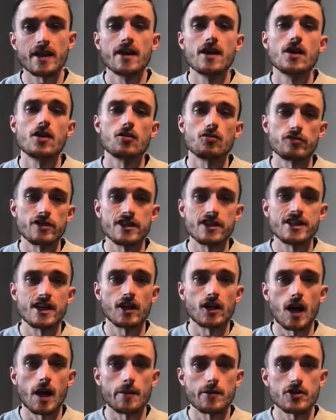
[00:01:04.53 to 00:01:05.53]
retail
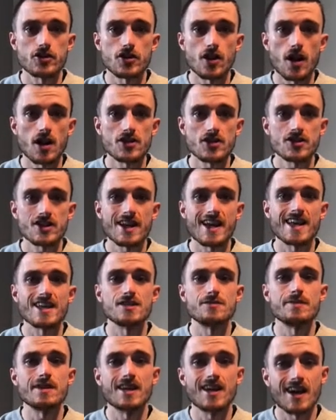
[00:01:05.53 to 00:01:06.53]
arbitrage is
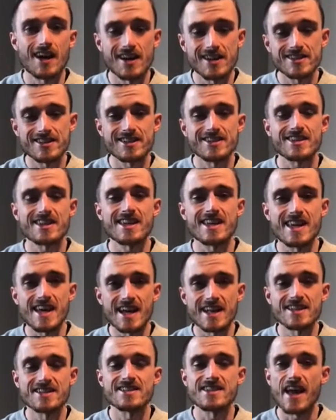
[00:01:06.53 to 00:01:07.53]
because it's
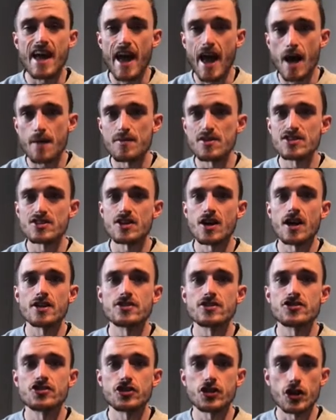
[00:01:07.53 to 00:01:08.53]
against Amazon's
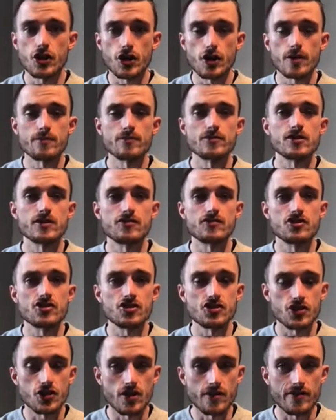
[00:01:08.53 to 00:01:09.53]
terms of
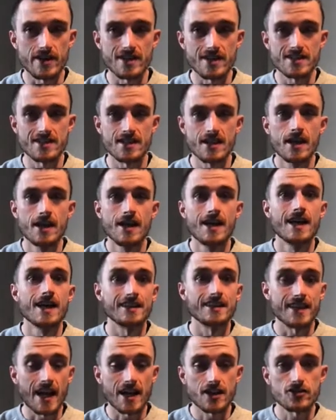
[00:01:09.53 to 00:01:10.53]
service.
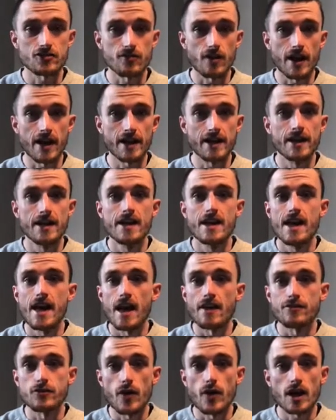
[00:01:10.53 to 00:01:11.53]
That's right. If you
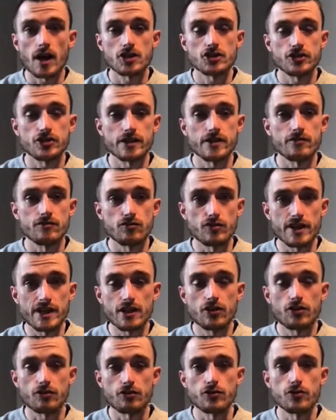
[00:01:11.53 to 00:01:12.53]
actually read
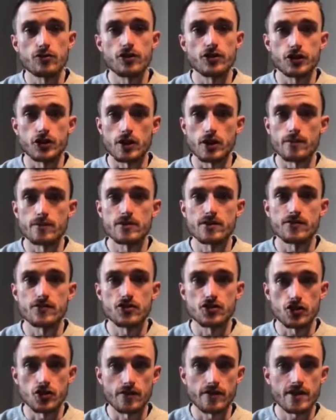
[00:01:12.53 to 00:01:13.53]
through the terms of
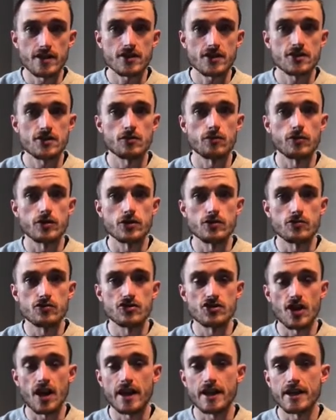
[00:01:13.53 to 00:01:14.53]
service when you
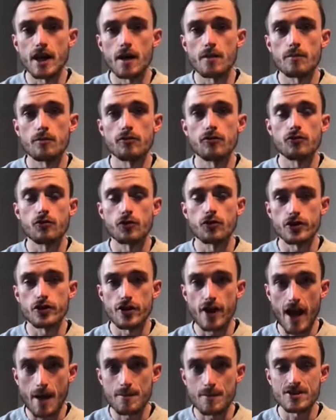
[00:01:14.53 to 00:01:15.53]
signed up for your
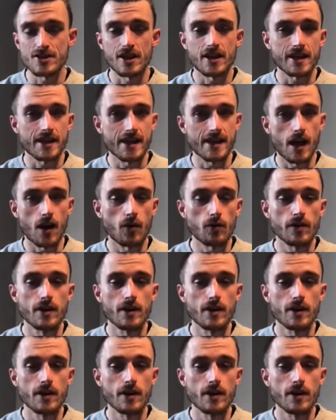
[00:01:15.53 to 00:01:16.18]
Amazon account,